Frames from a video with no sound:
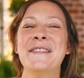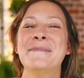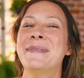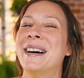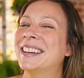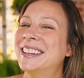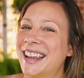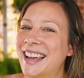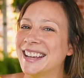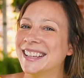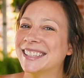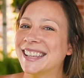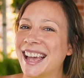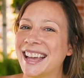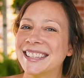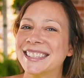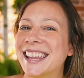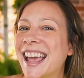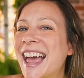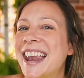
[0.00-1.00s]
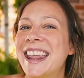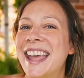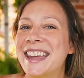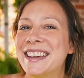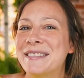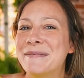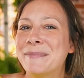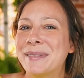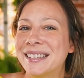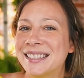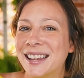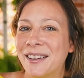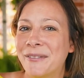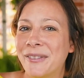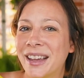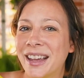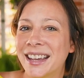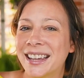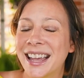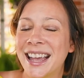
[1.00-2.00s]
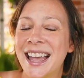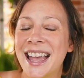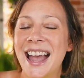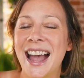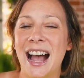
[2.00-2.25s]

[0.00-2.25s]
Mondays at 10 a.m. Pacific.